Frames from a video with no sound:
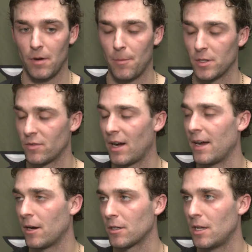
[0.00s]
much of a
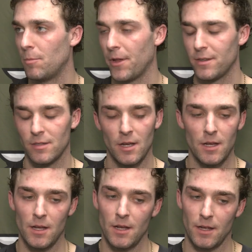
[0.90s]
high arc he plays,
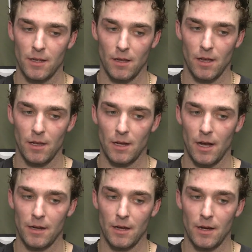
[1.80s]
he
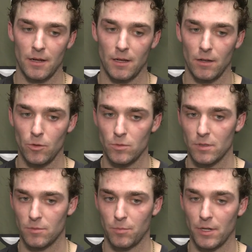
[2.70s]
kind of could lose
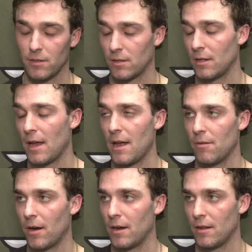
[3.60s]
his place in that,
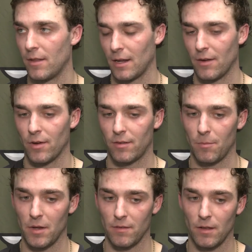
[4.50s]
right, and then give us
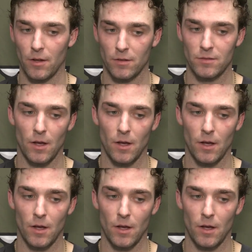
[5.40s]
some easy looks.